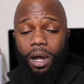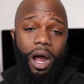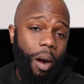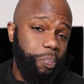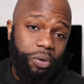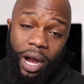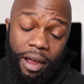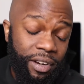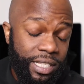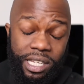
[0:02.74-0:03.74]
Oh,
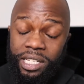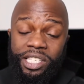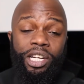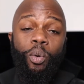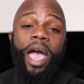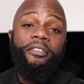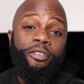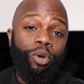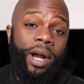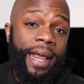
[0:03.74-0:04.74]
bruv, listen, you see the way I
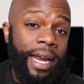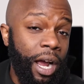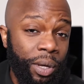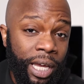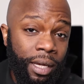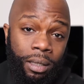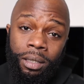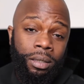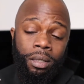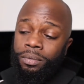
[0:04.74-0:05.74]
feel right now, yeah?
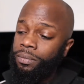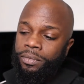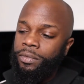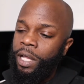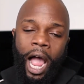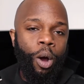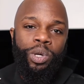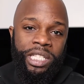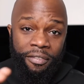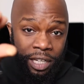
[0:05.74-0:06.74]
I
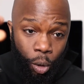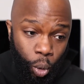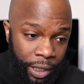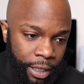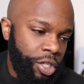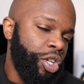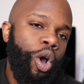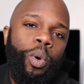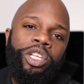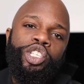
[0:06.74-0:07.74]
was giving it all. Do you
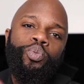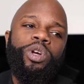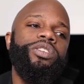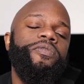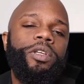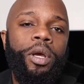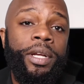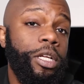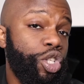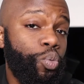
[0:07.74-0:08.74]
know what? Just watch the video,
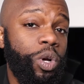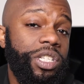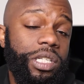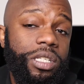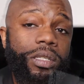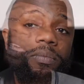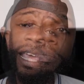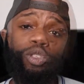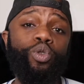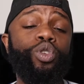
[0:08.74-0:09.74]
innit? Just watch this. And
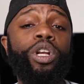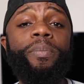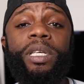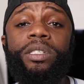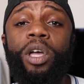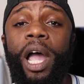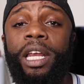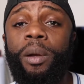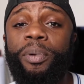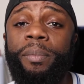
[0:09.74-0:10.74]
guess who's going to be
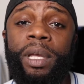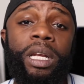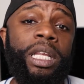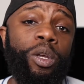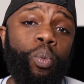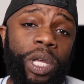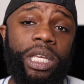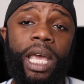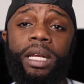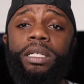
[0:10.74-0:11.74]
starting the Premier League
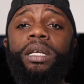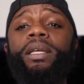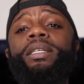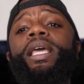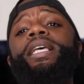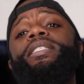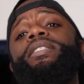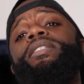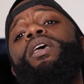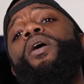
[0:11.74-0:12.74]
weekend?
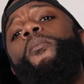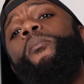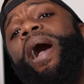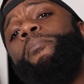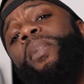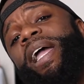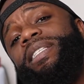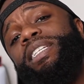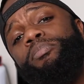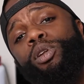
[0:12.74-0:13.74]
Yes, my
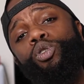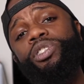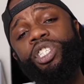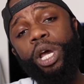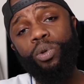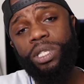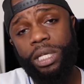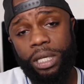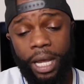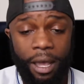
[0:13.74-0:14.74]
mighty Blues,
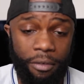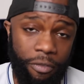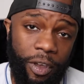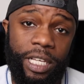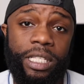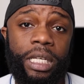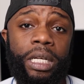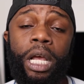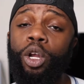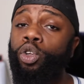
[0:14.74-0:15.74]
Chelsea,
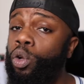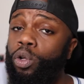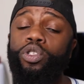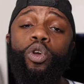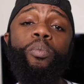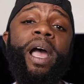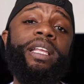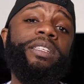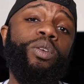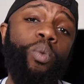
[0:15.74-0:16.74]
facing not so
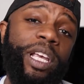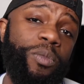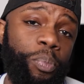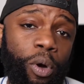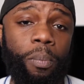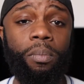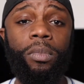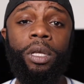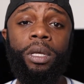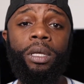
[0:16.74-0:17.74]
mighty West Brom.
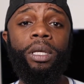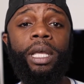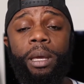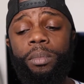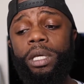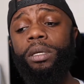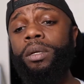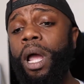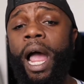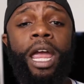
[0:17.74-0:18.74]
You get me?
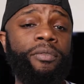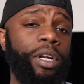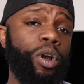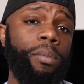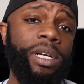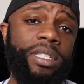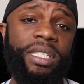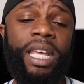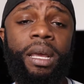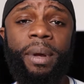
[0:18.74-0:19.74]
I ain't really got much to
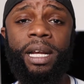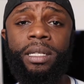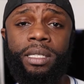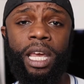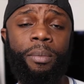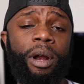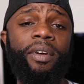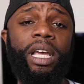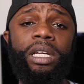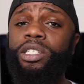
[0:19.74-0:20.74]
say about this game. I
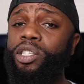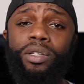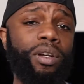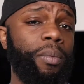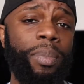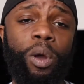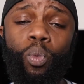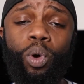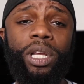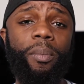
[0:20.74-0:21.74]
reckon it's just going to be a
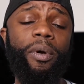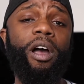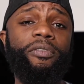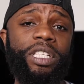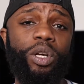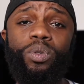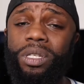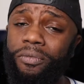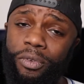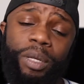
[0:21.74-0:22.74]
walk in the park for
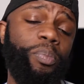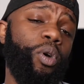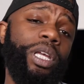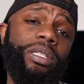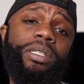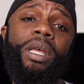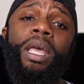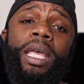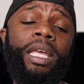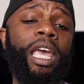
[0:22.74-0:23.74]
Chelsea. 3 points,
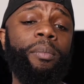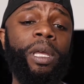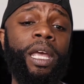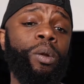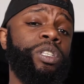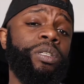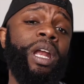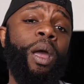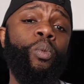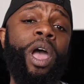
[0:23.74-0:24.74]
you get me? And it's
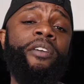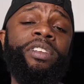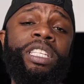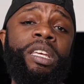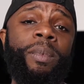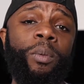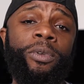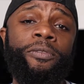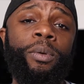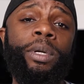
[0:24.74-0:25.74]
like whatever team that
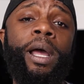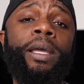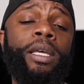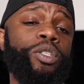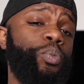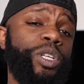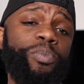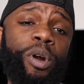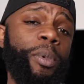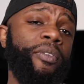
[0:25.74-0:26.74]
we filled out against
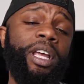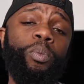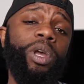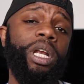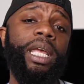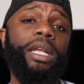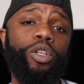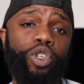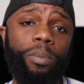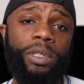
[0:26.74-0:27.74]
West Brom, I reckon we're going to get
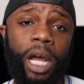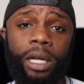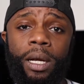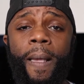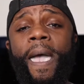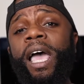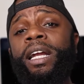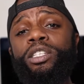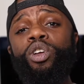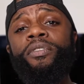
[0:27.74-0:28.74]
the job done. And
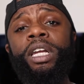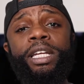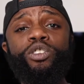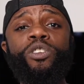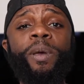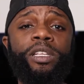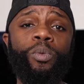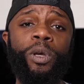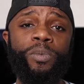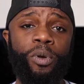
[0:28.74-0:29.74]
that's not even a disrespect
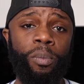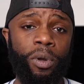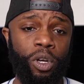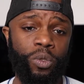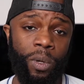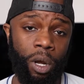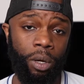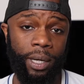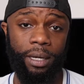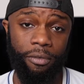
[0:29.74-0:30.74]
to West Brom because we got
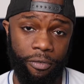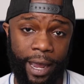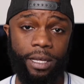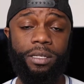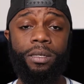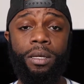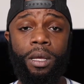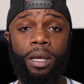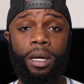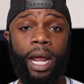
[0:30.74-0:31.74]
to look at the facts.
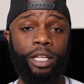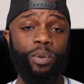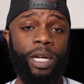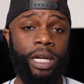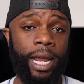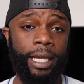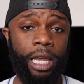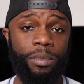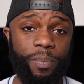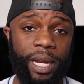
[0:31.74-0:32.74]
Like 29
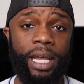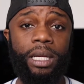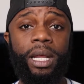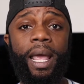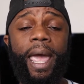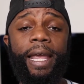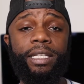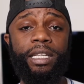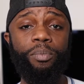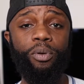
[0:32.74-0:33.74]
games played,
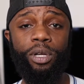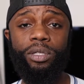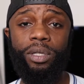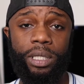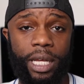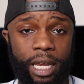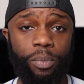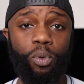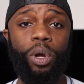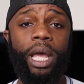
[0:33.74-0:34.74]
18 points on the
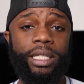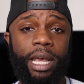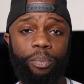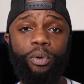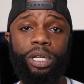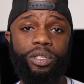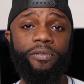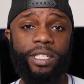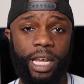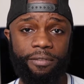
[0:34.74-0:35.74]
table, 10 points
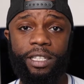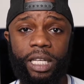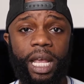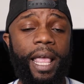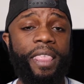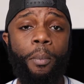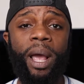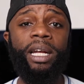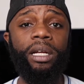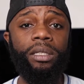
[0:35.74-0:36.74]
off safety. Them
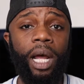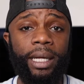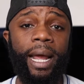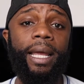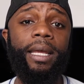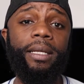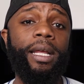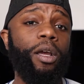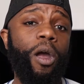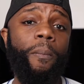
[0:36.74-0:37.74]
man are done out here.
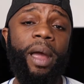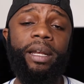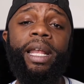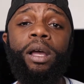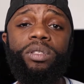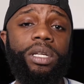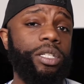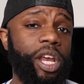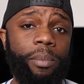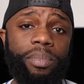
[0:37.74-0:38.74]
They're going back down to the
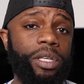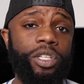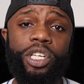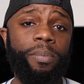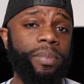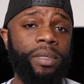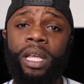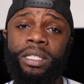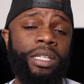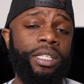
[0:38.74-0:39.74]
Championship.
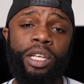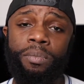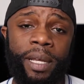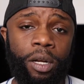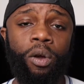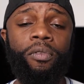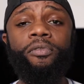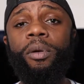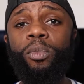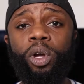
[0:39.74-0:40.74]
Their season been over
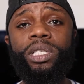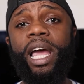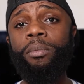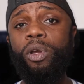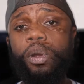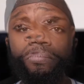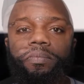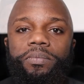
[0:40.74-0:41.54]
from a long time ago.